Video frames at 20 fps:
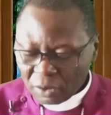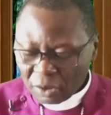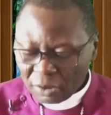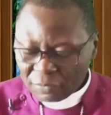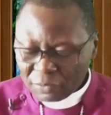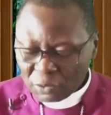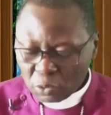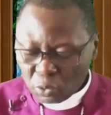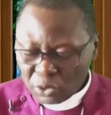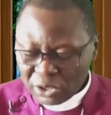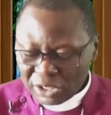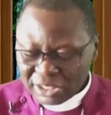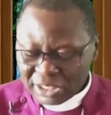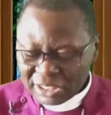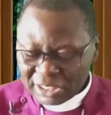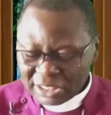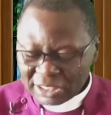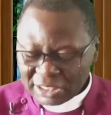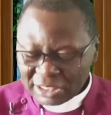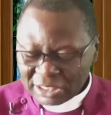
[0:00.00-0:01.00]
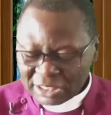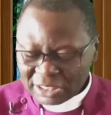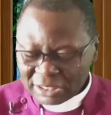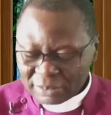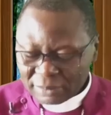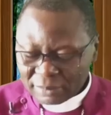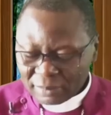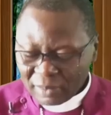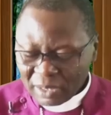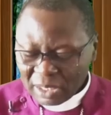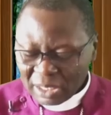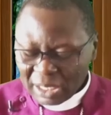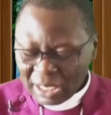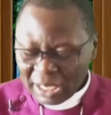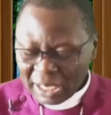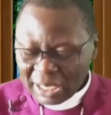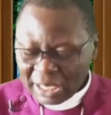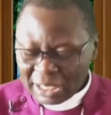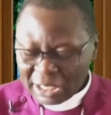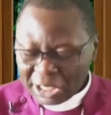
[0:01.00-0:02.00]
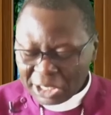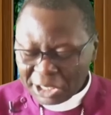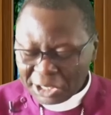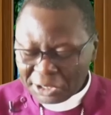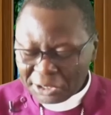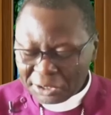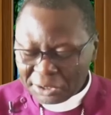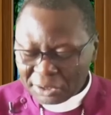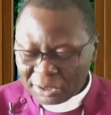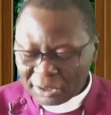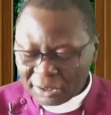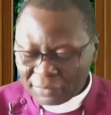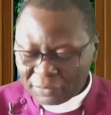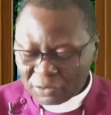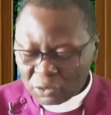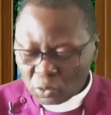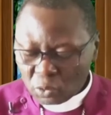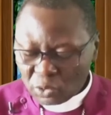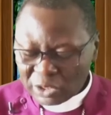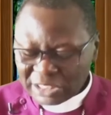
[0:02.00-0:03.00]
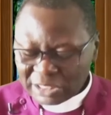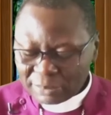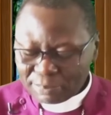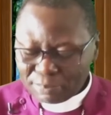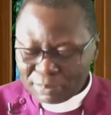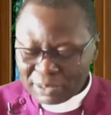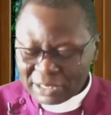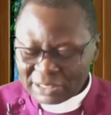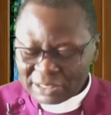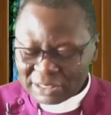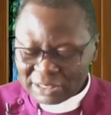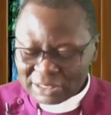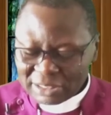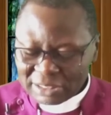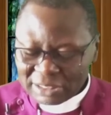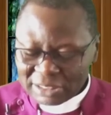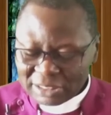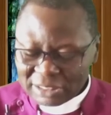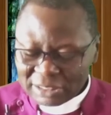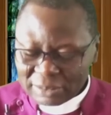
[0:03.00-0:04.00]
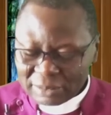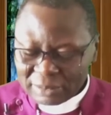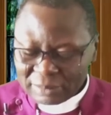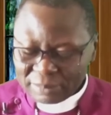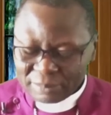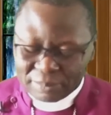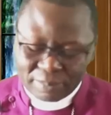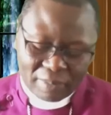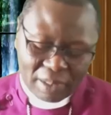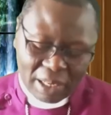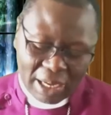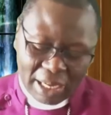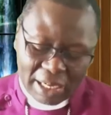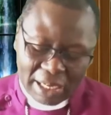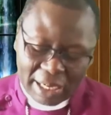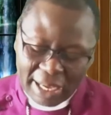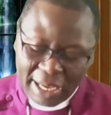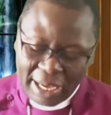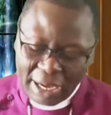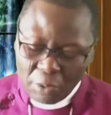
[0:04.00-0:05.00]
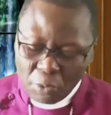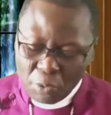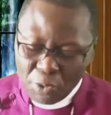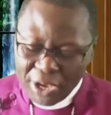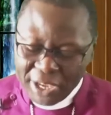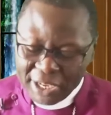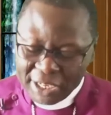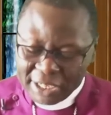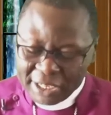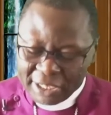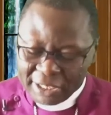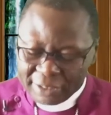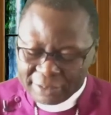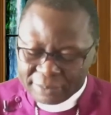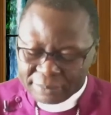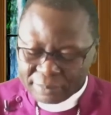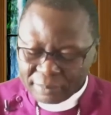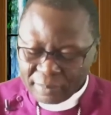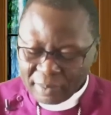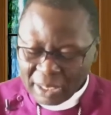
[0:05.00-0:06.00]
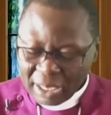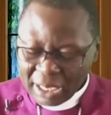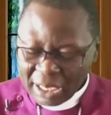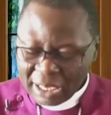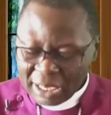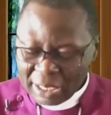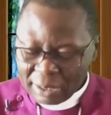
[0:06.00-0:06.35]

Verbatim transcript: of the wilderness, like an owl of the waste places. I lie awake, I